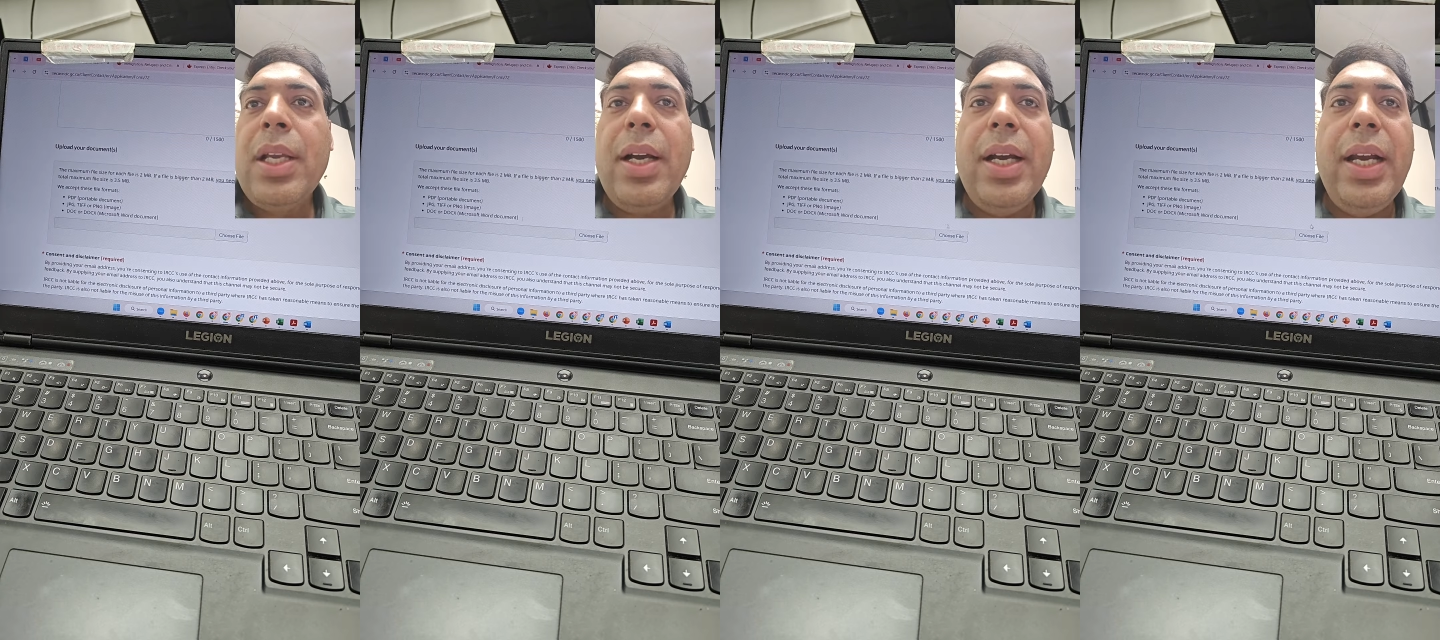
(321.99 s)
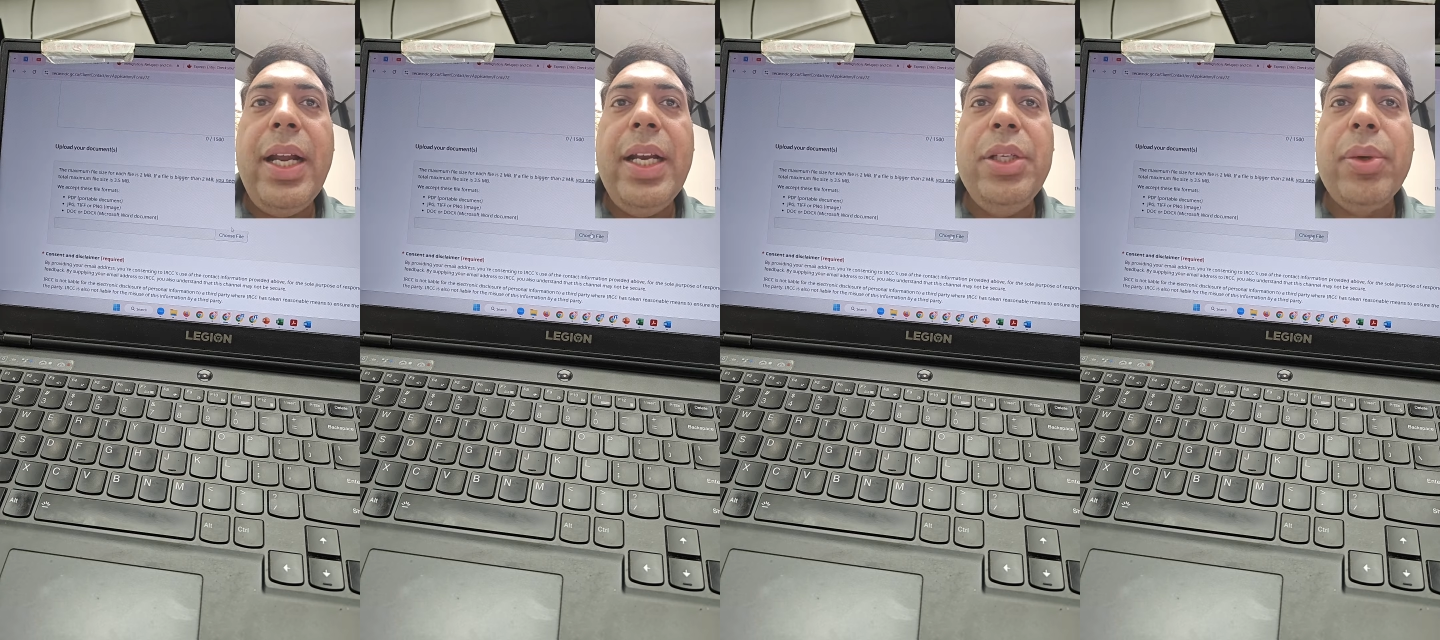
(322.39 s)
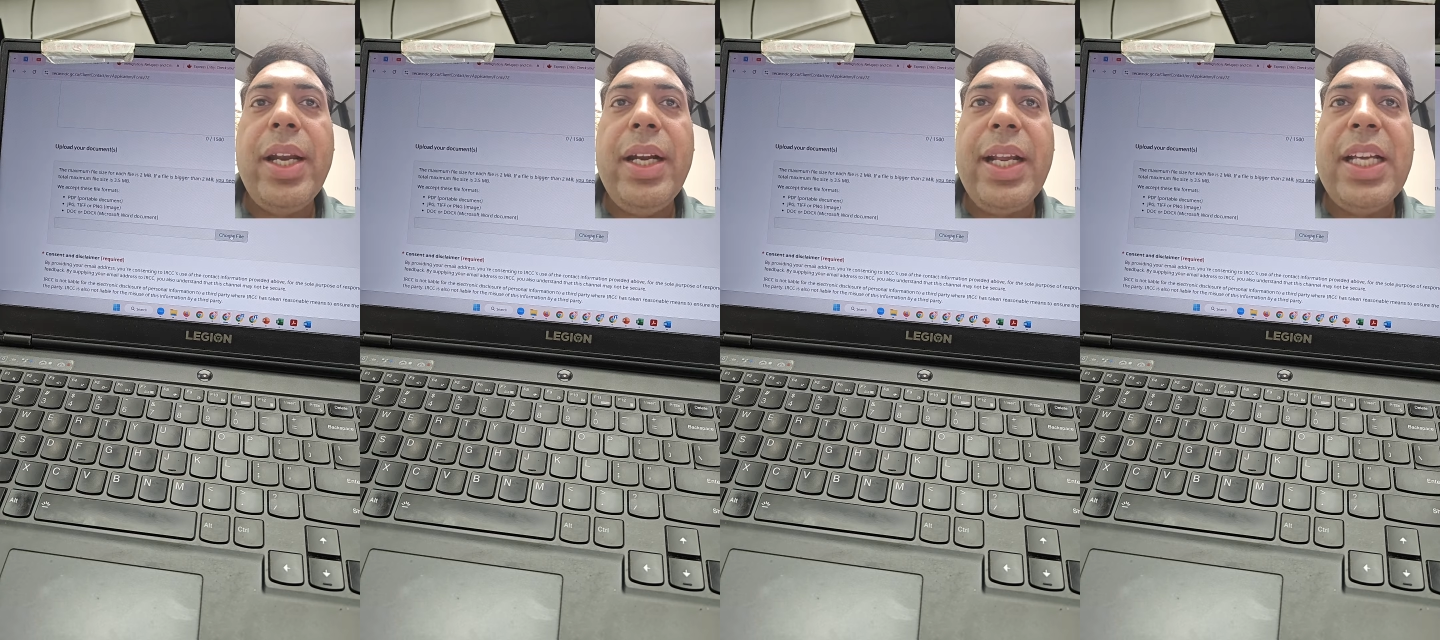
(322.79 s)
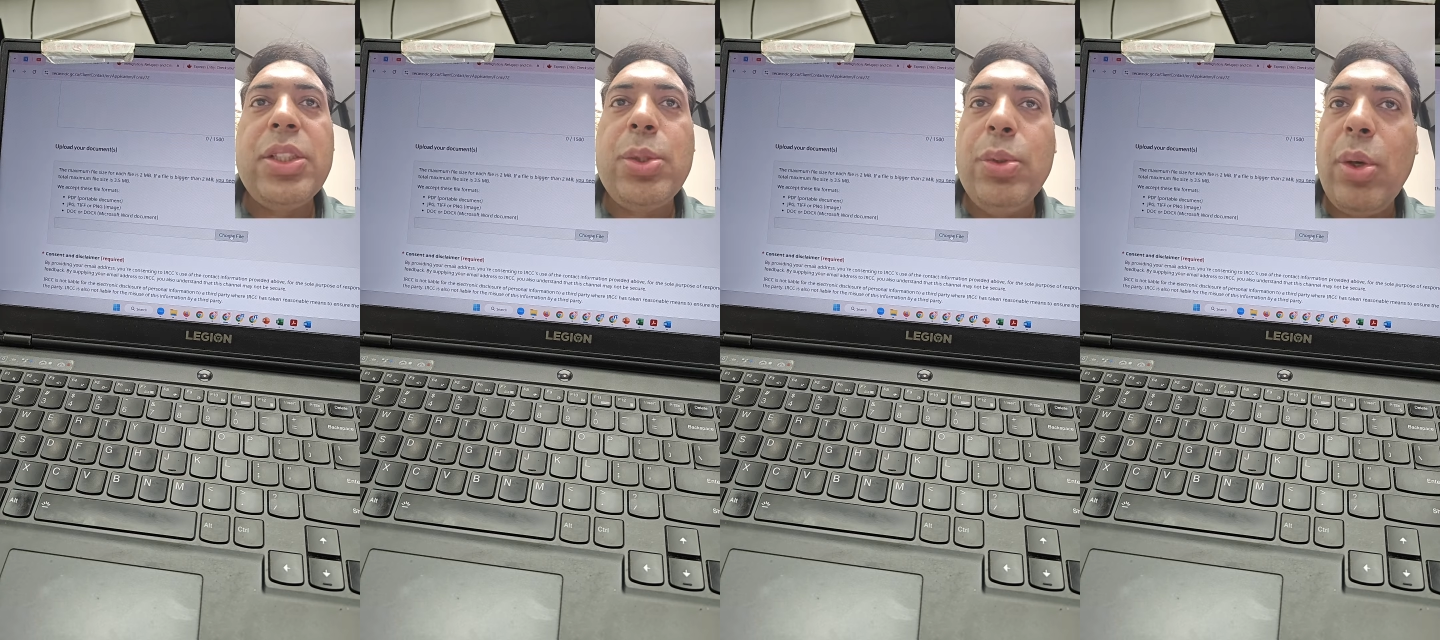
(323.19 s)
And you can
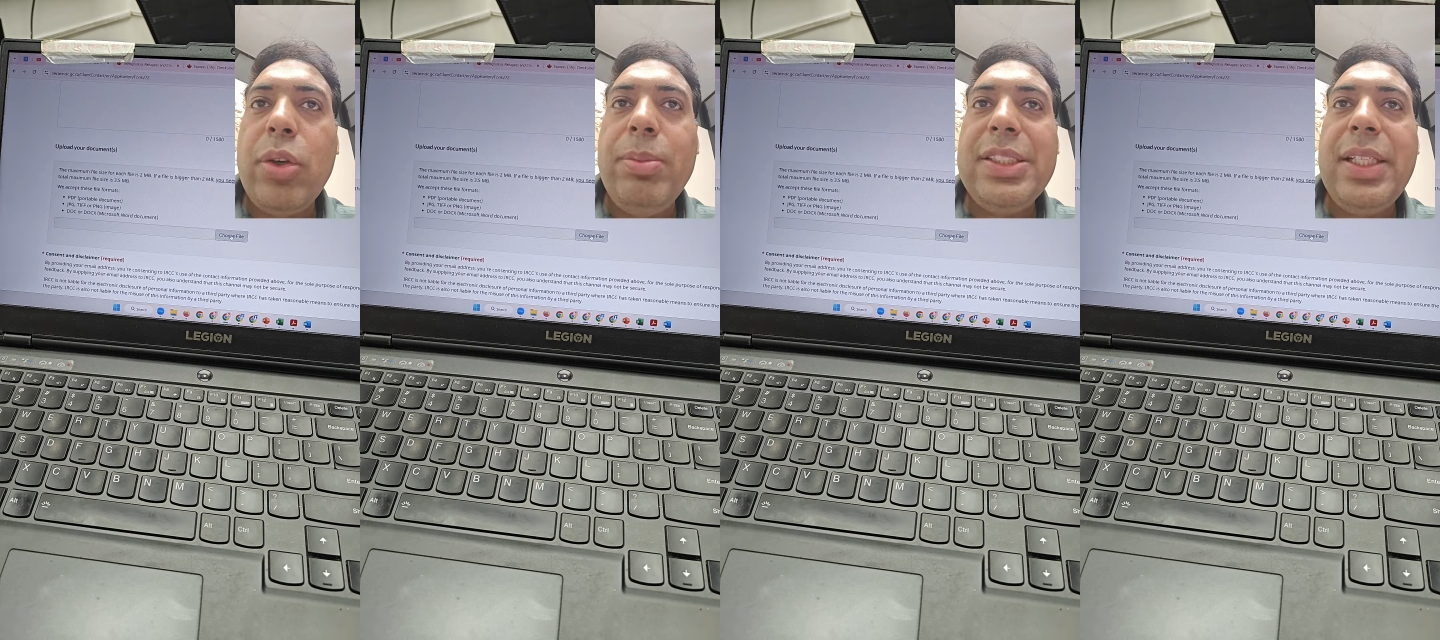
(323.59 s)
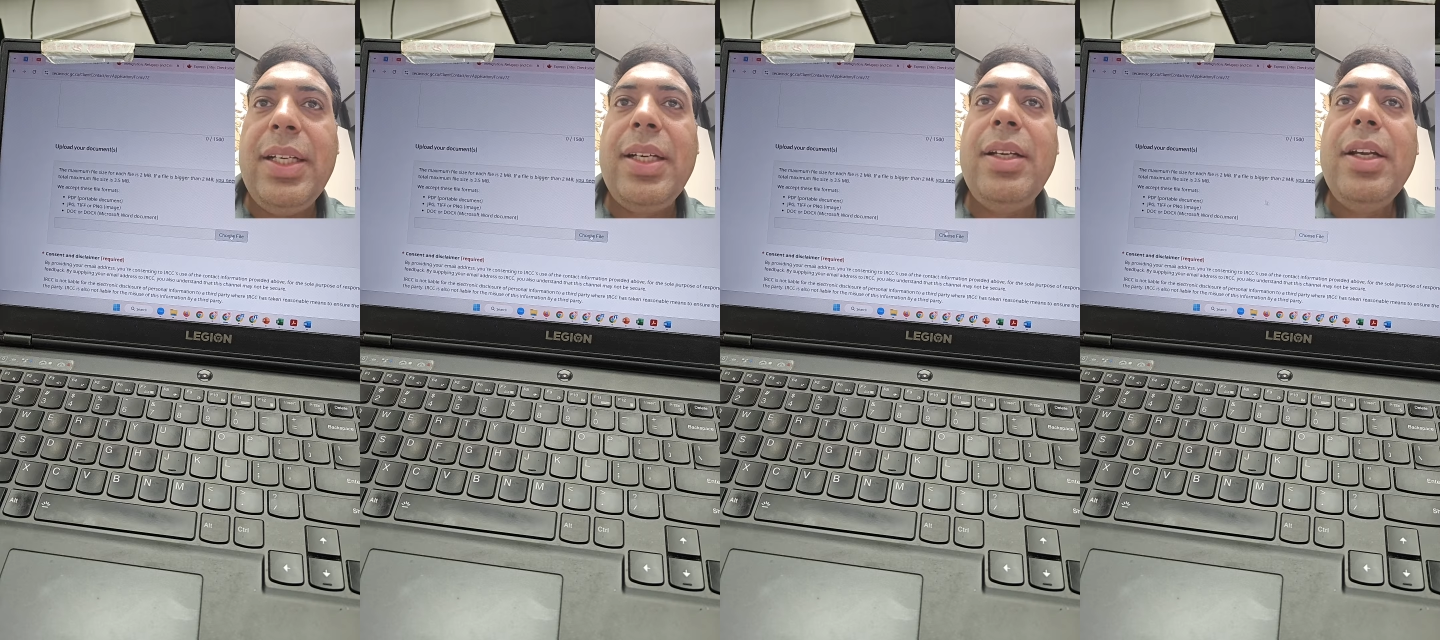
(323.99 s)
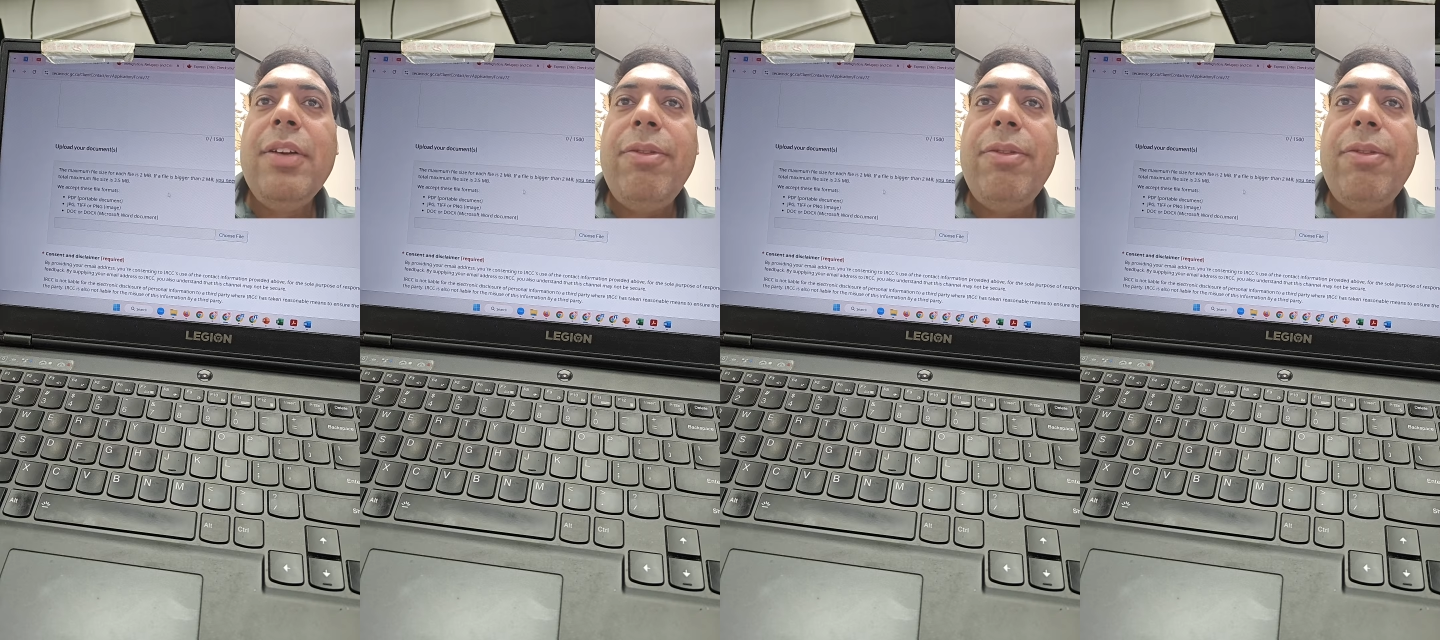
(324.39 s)
attach 2 documents here.